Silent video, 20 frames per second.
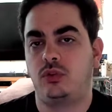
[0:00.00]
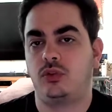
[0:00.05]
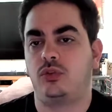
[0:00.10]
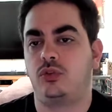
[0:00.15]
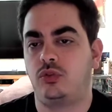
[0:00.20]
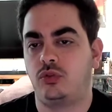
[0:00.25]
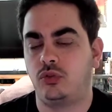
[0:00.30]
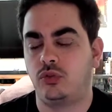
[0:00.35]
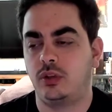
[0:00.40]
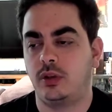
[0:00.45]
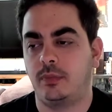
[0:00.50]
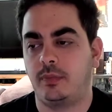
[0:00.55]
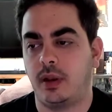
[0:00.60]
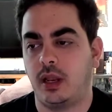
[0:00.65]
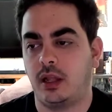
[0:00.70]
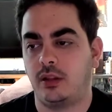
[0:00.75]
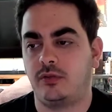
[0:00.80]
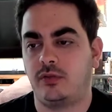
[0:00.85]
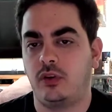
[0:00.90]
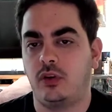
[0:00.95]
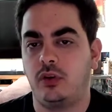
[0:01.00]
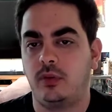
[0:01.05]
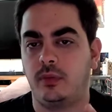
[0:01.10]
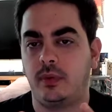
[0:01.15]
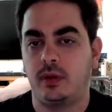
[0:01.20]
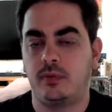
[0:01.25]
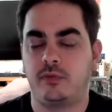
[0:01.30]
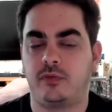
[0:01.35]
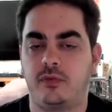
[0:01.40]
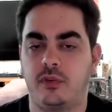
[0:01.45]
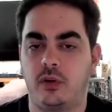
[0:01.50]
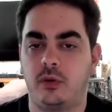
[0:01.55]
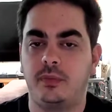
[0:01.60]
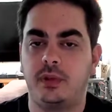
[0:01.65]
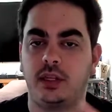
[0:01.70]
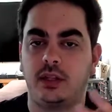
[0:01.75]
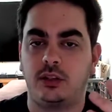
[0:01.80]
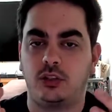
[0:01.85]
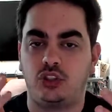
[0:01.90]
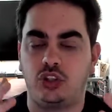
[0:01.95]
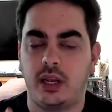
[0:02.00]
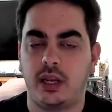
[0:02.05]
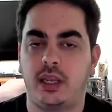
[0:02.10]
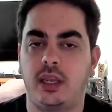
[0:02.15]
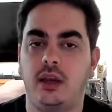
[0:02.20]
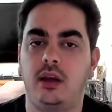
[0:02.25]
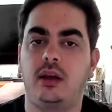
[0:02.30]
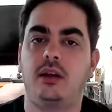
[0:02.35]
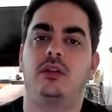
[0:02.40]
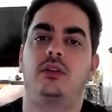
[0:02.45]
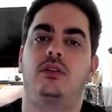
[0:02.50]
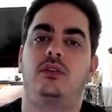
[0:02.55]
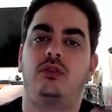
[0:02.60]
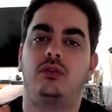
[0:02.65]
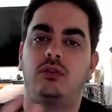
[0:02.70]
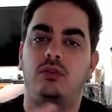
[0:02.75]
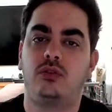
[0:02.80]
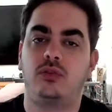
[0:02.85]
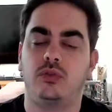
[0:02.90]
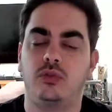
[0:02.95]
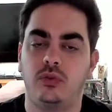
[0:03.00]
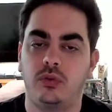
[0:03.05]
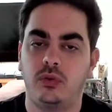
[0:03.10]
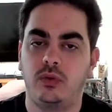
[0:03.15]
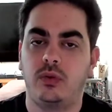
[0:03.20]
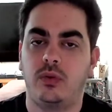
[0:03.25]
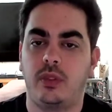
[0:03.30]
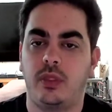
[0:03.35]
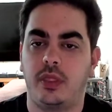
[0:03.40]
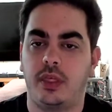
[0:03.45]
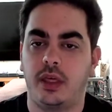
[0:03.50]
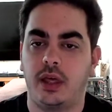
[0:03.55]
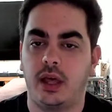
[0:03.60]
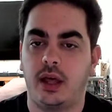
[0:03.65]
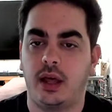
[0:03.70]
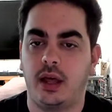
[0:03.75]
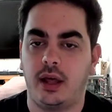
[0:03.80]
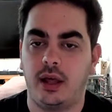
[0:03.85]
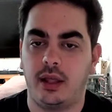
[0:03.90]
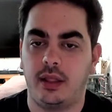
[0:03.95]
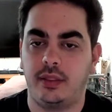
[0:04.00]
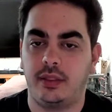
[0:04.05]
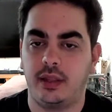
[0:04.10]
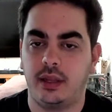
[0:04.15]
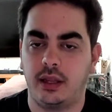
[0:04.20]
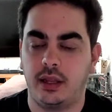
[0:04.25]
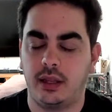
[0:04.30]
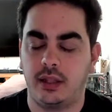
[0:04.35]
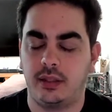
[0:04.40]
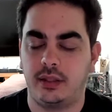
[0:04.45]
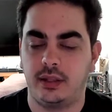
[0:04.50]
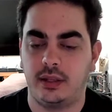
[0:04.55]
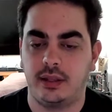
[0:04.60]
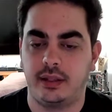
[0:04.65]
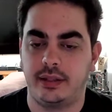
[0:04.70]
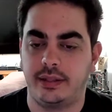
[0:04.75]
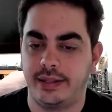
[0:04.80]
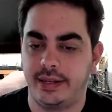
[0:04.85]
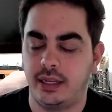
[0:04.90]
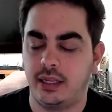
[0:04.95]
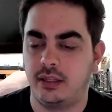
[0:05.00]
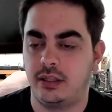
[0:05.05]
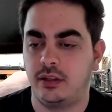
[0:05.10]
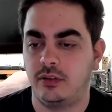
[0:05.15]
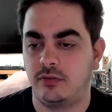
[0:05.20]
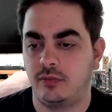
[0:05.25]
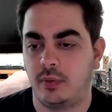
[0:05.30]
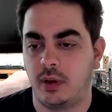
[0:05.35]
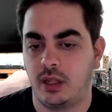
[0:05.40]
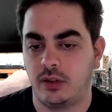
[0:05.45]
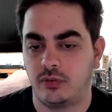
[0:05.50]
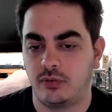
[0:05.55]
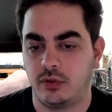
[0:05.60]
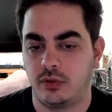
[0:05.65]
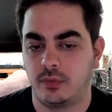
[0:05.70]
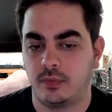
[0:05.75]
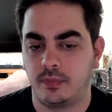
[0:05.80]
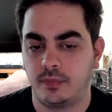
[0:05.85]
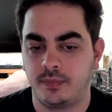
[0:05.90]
to the platform and from the tracker to the native platform.